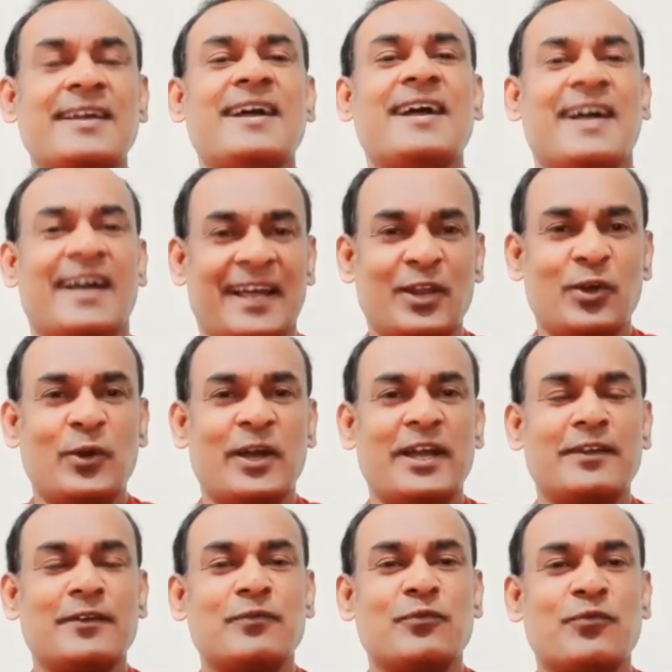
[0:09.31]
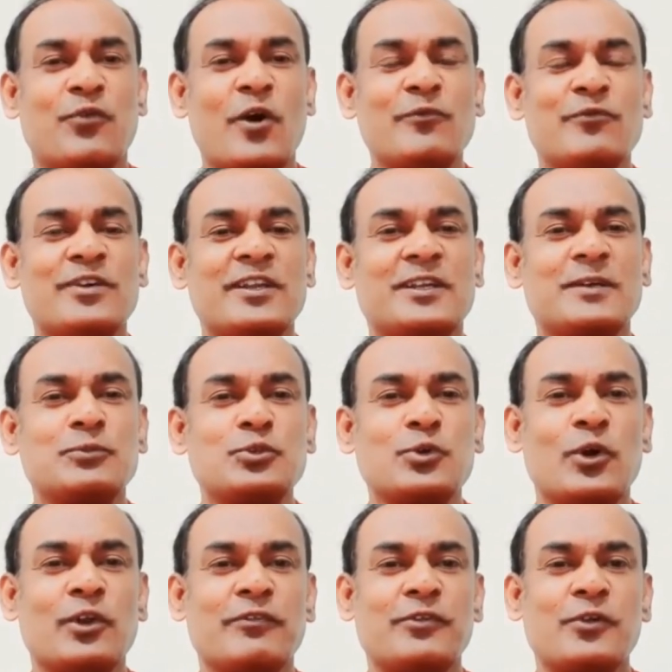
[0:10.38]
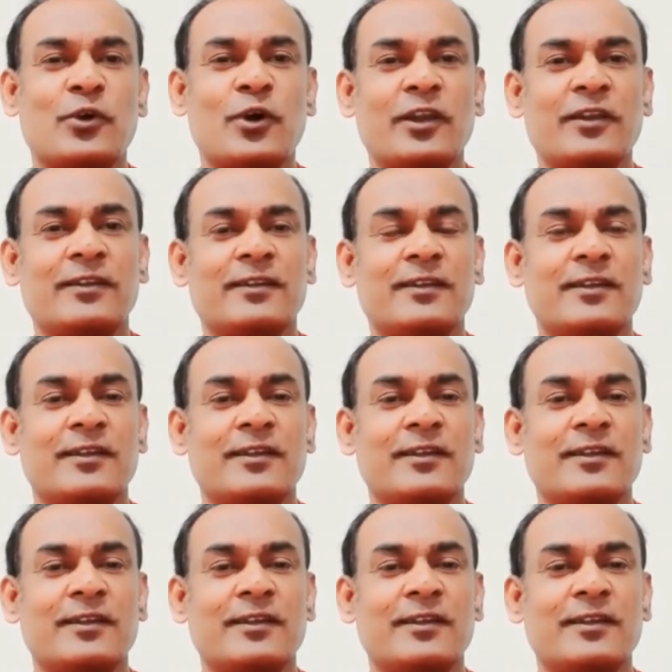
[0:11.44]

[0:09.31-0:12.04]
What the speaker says: Hello and warm welcome to all of you all.